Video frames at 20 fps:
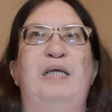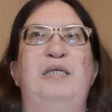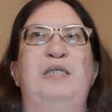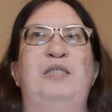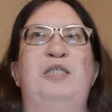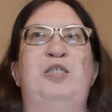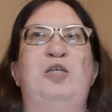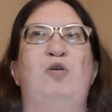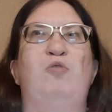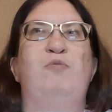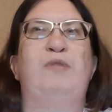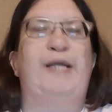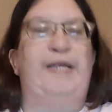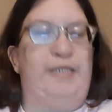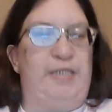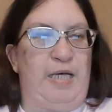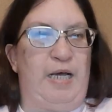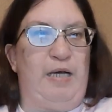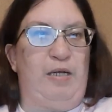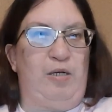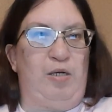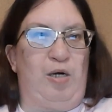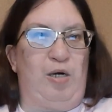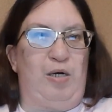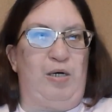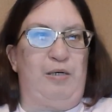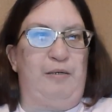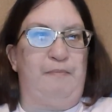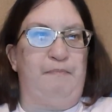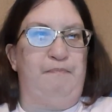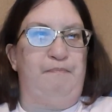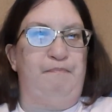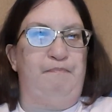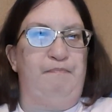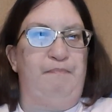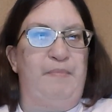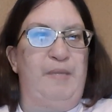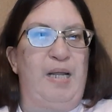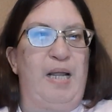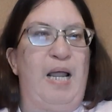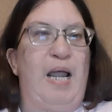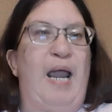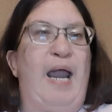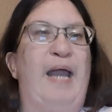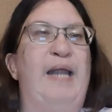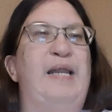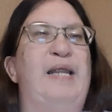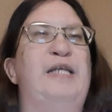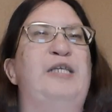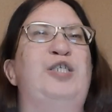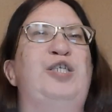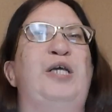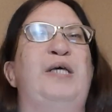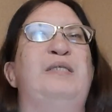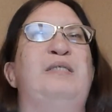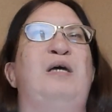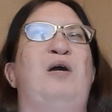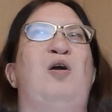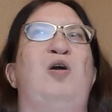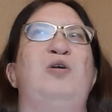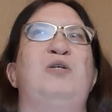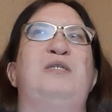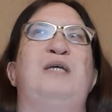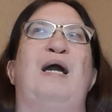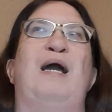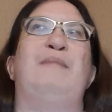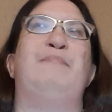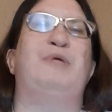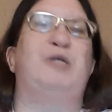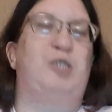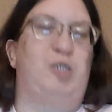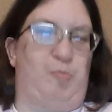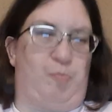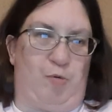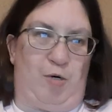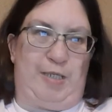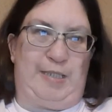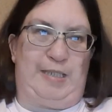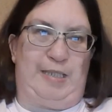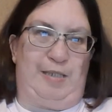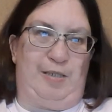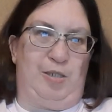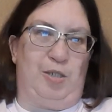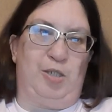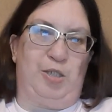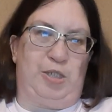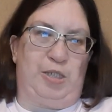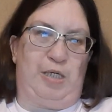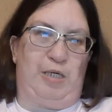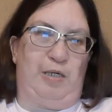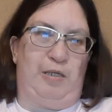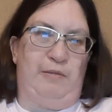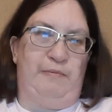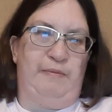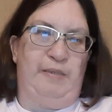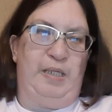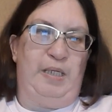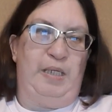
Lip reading: so they tell her, and then she has a hard time expressing herself.